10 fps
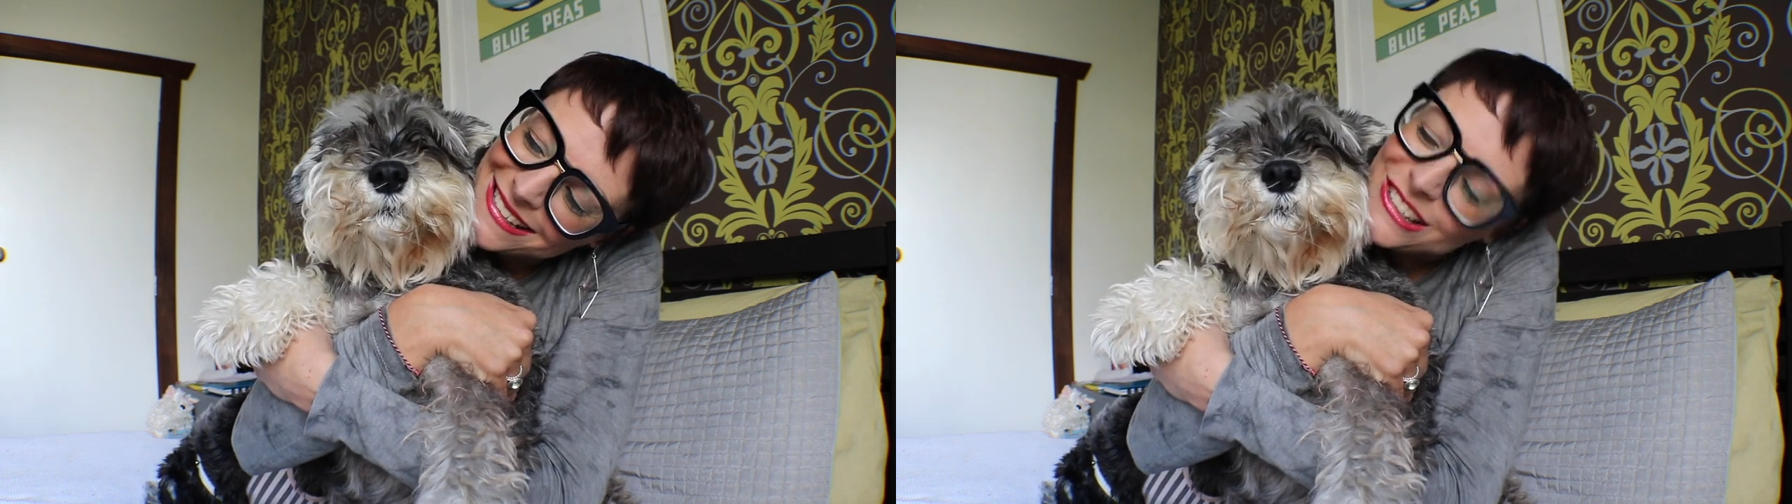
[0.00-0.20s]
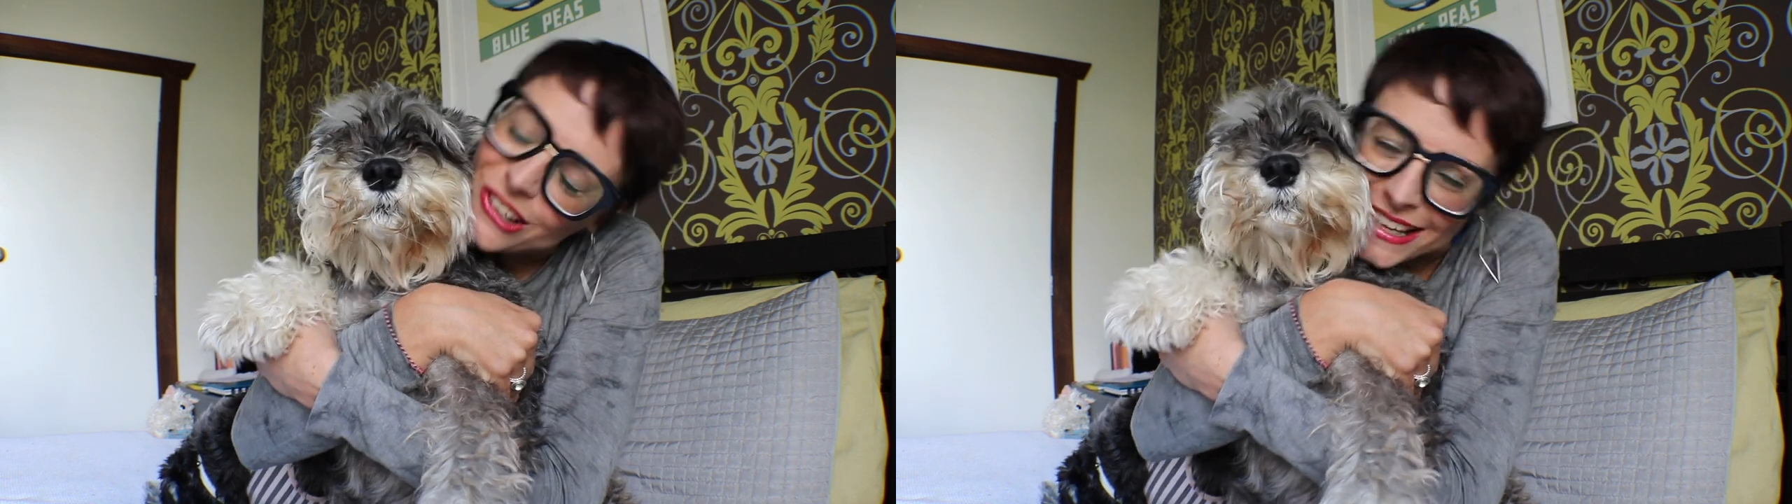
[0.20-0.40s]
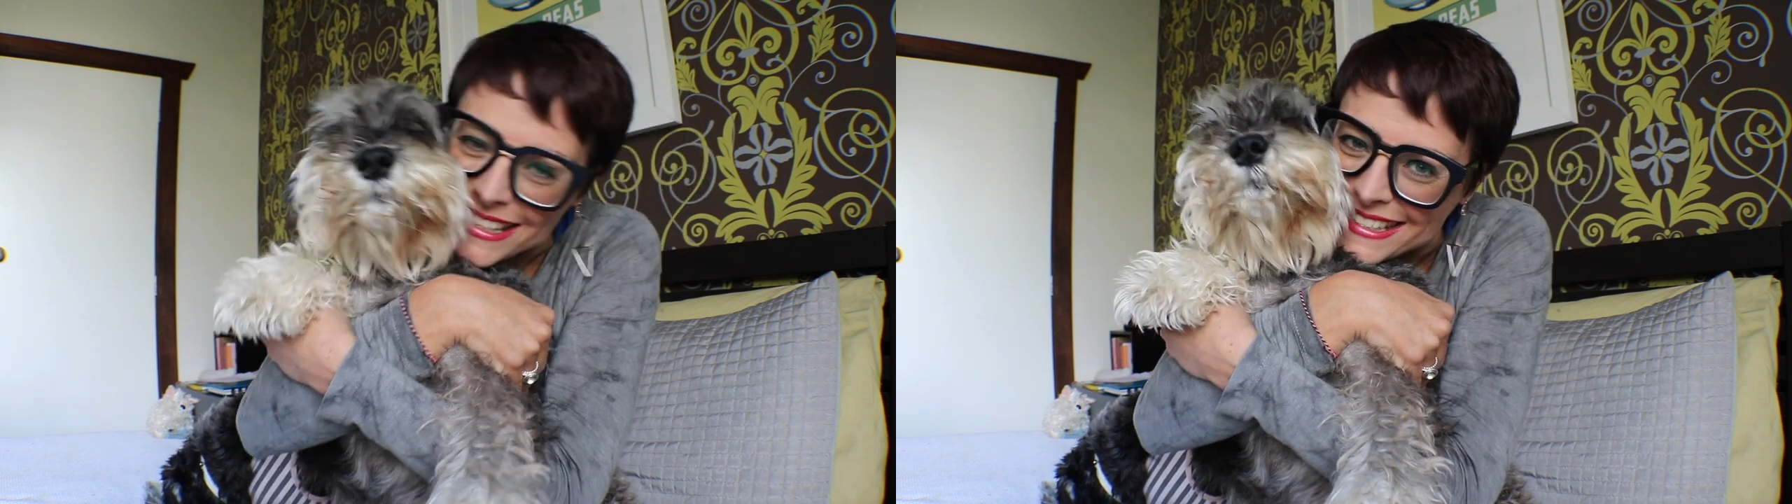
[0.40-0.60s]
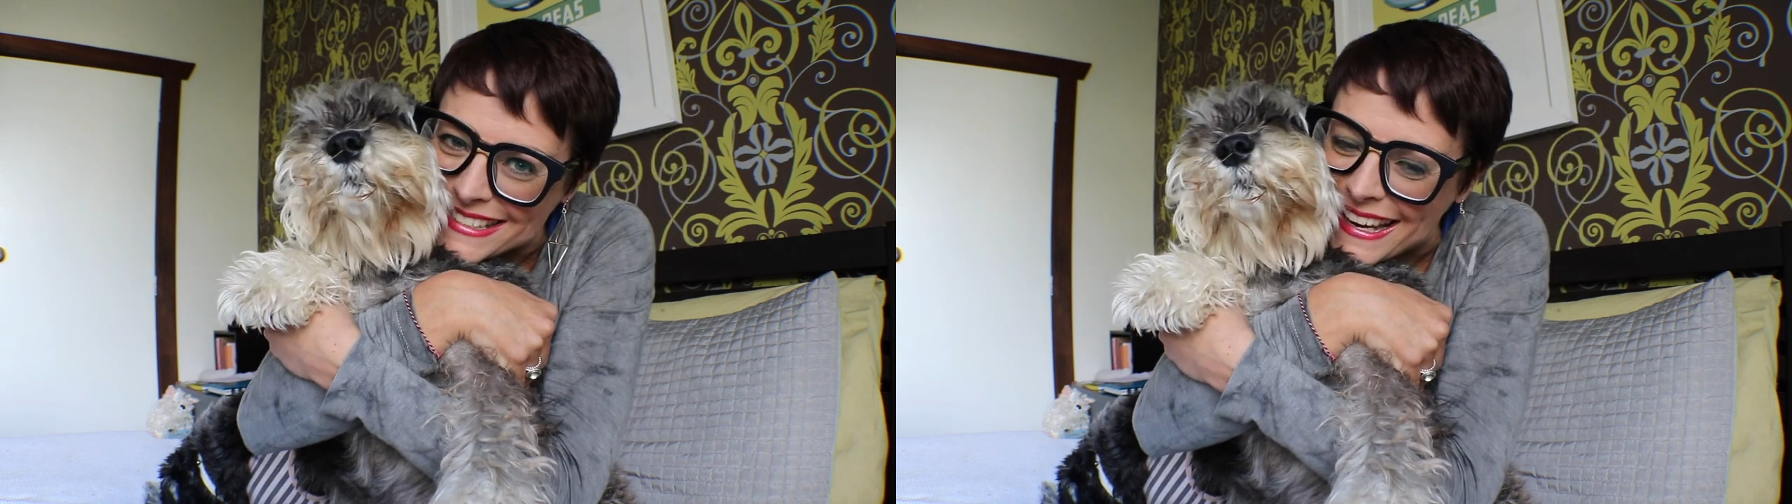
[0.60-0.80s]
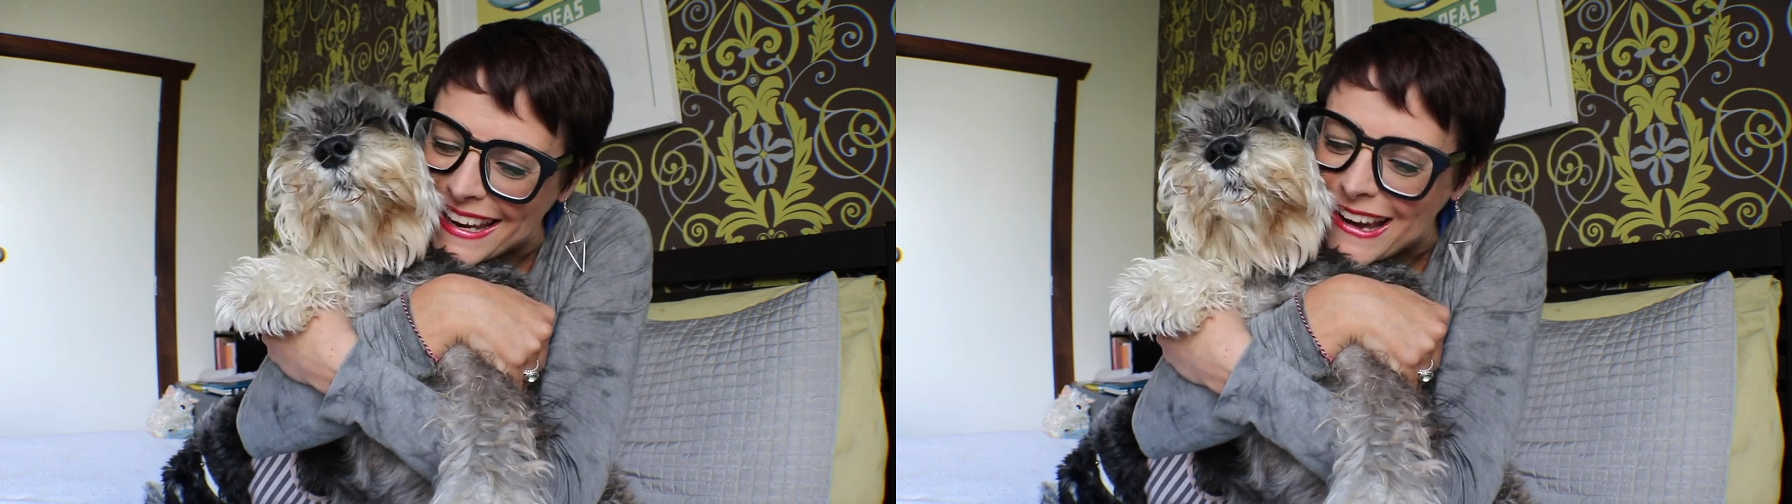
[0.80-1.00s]
You get to
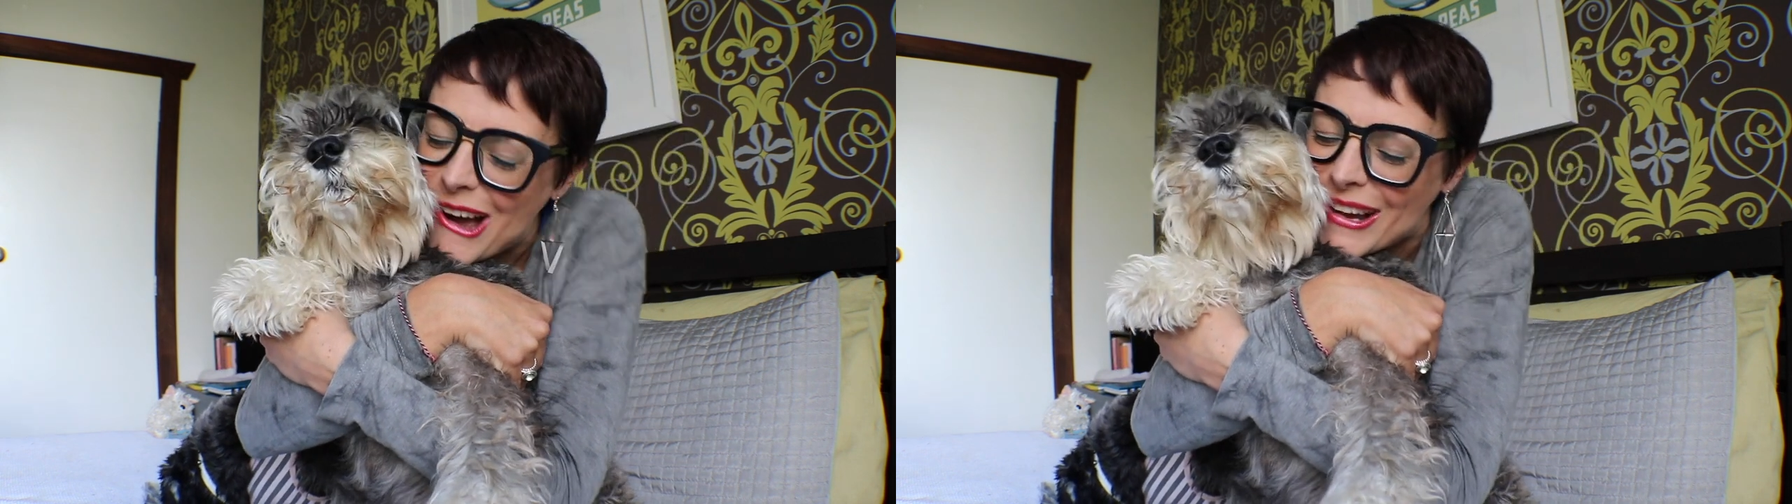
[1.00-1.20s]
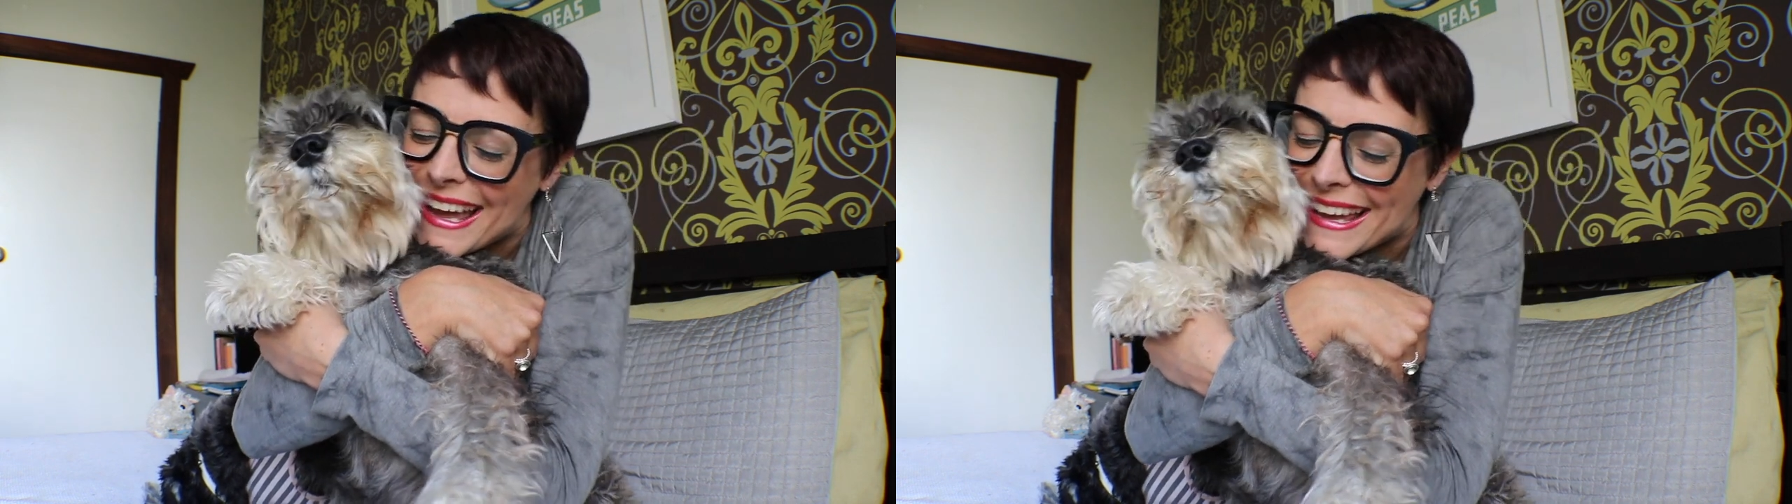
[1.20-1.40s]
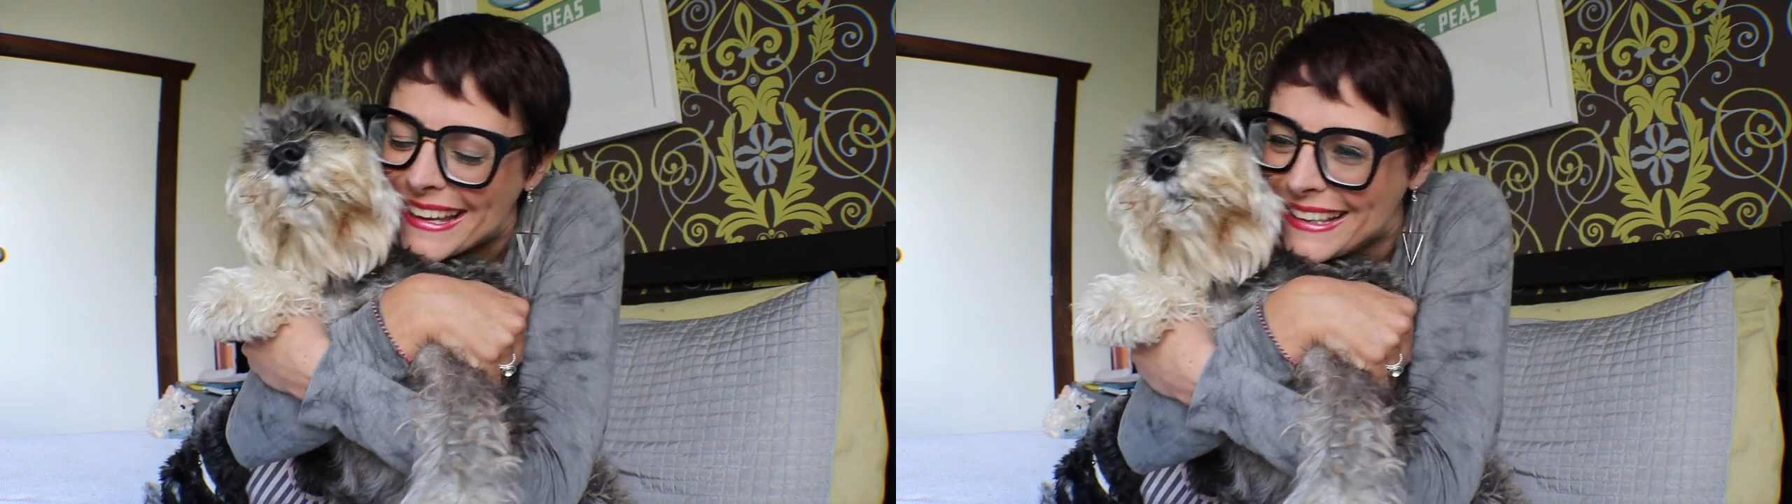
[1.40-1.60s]
stay. Okay.